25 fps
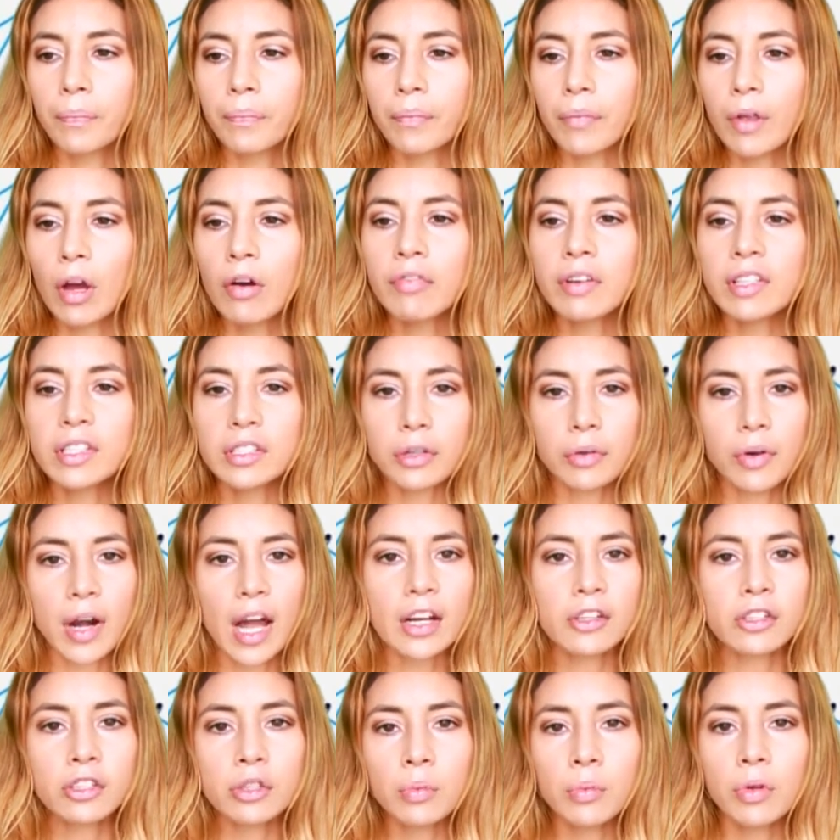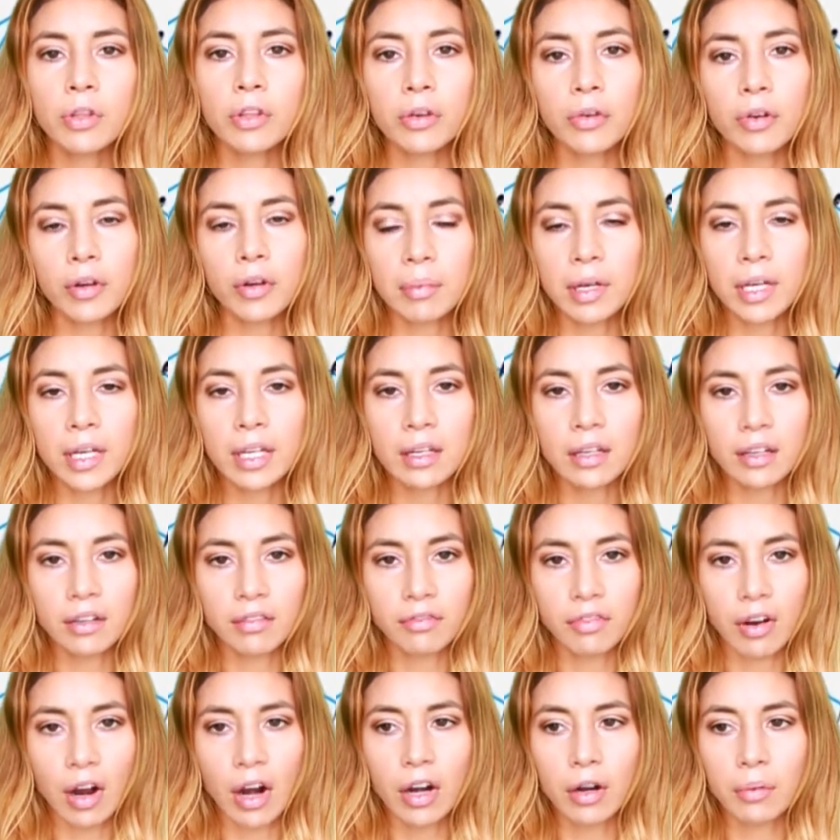interaction with your immediate
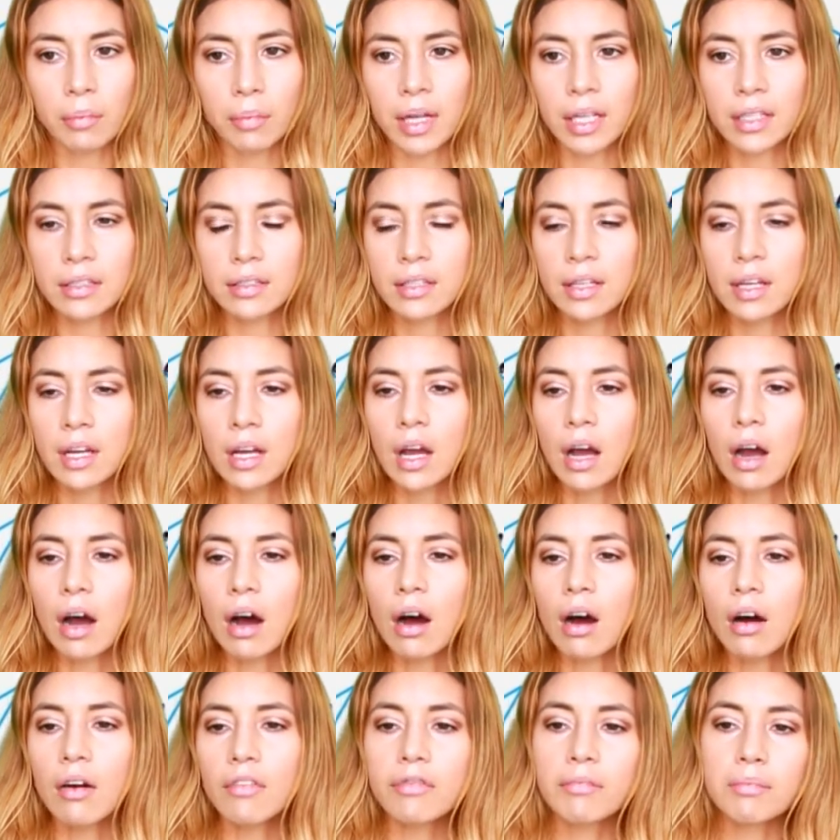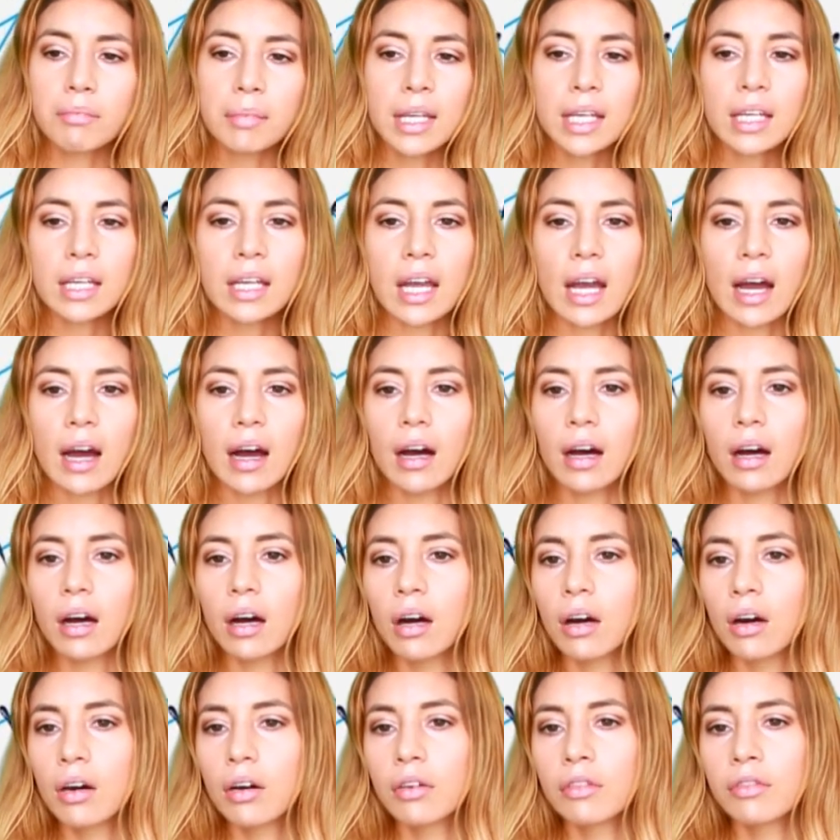environment, of media,
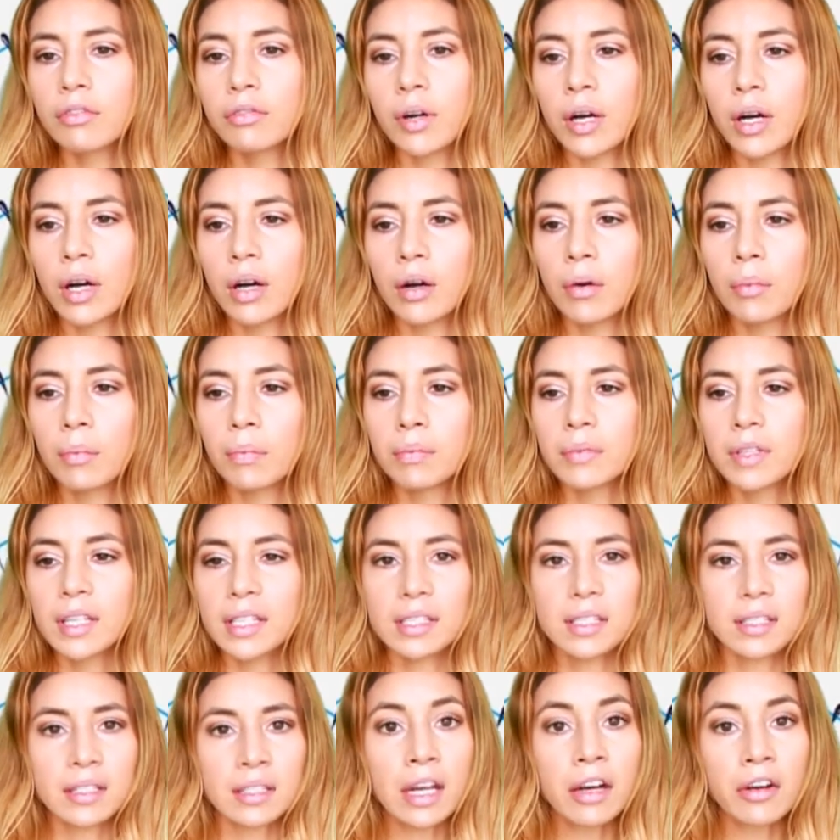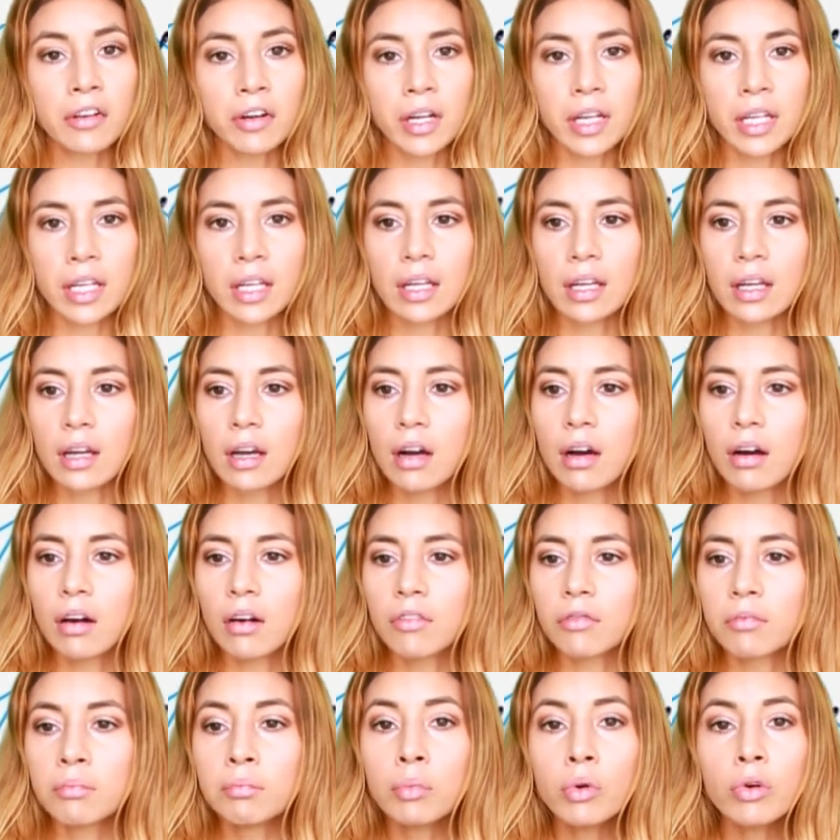of dexterity,
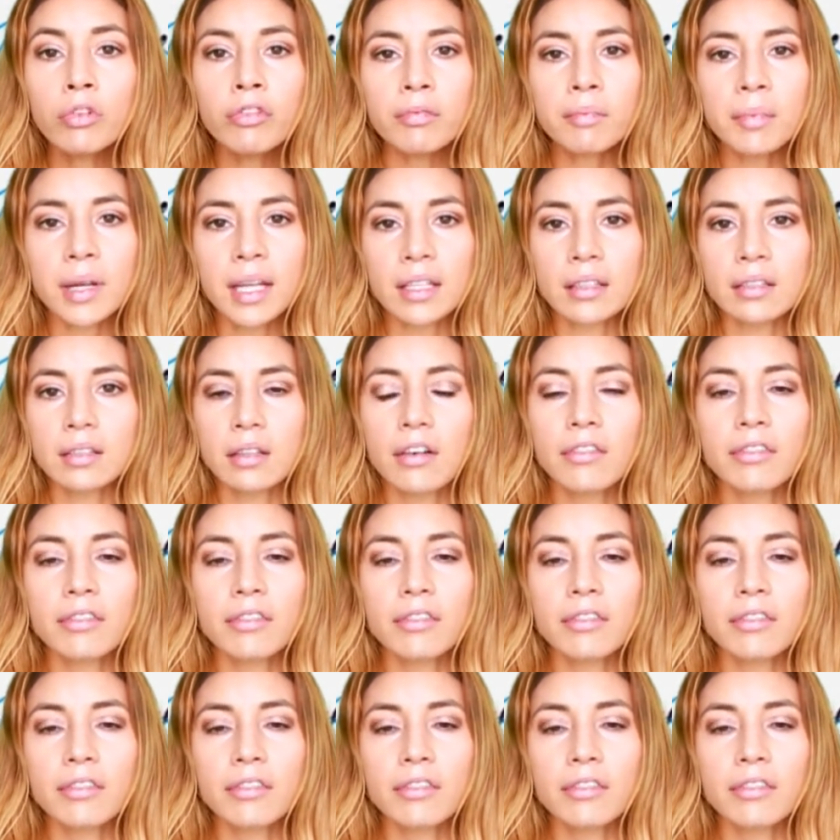of movement, of